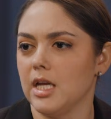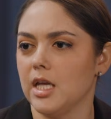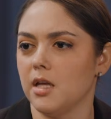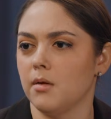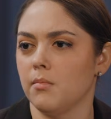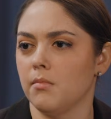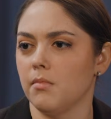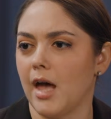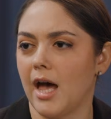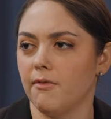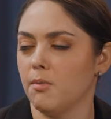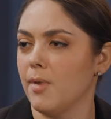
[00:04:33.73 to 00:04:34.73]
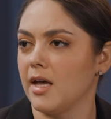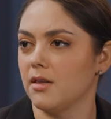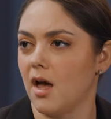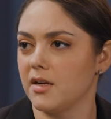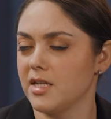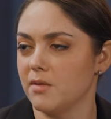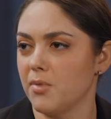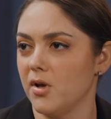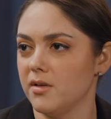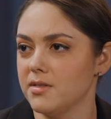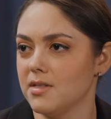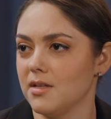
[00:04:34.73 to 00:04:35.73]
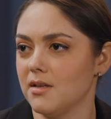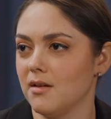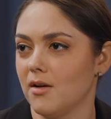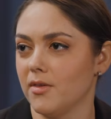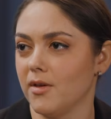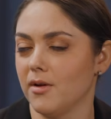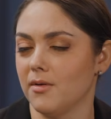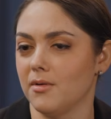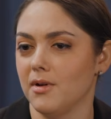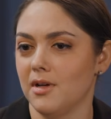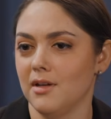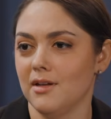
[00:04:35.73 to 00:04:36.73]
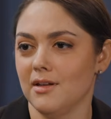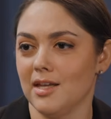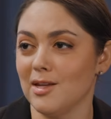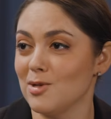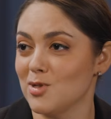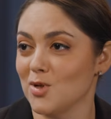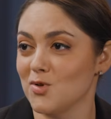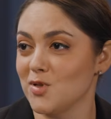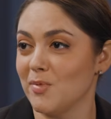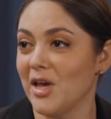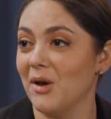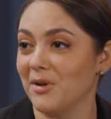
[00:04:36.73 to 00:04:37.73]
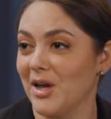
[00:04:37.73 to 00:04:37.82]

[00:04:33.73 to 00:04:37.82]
him having bad lockdown policy, although he deserves to be held